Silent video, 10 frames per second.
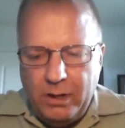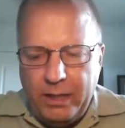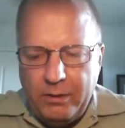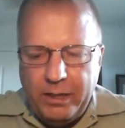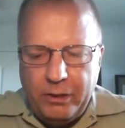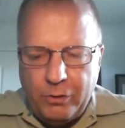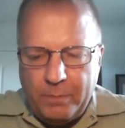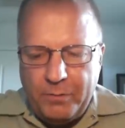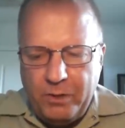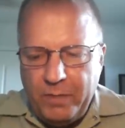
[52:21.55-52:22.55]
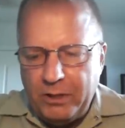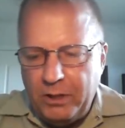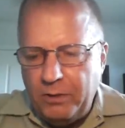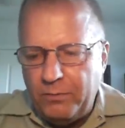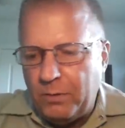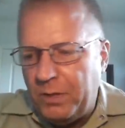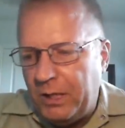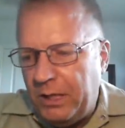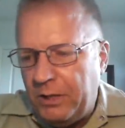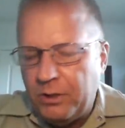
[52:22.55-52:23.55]
a encrypted message from
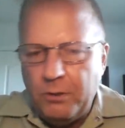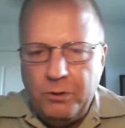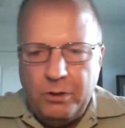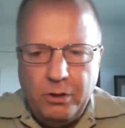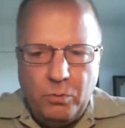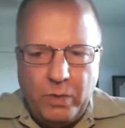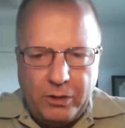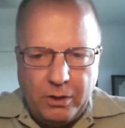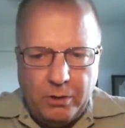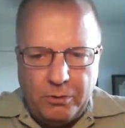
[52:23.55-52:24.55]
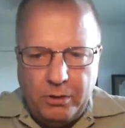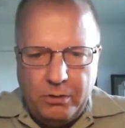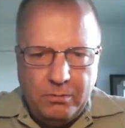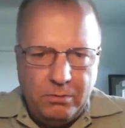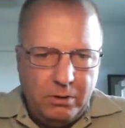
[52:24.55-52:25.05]
the East Coast to the West Coast?